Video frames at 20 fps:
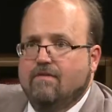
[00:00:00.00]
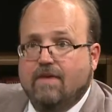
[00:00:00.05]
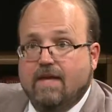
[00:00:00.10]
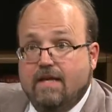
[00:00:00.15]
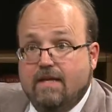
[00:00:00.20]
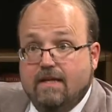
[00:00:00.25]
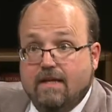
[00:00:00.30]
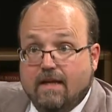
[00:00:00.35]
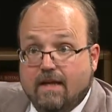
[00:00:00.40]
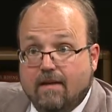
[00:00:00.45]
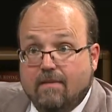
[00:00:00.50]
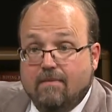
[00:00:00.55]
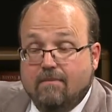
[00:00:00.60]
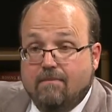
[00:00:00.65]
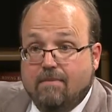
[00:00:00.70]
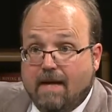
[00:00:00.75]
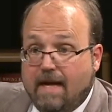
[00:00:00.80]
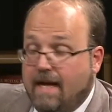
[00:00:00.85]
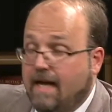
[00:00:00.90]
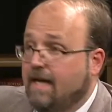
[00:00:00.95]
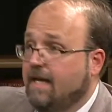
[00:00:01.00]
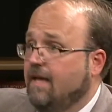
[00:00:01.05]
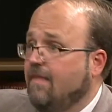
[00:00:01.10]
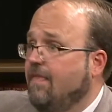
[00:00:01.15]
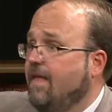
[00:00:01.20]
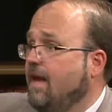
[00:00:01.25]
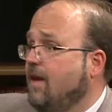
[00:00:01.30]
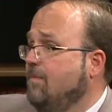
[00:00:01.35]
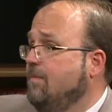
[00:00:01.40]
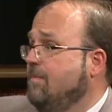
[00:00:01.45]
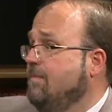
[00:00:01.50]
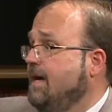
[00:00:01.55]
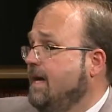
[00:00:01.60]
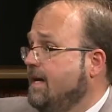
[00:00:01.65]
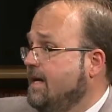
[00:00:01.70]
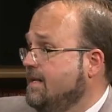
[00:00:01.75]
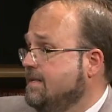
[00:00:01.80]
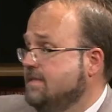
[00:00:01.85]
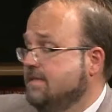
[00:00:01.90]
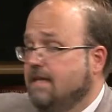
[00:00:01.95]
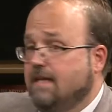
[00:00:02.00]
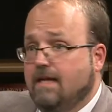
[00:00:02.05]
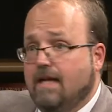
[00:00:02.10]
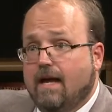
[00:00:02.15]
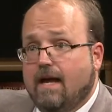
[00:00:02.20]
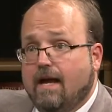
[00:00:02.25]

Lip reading: of India back, and that'll be back on City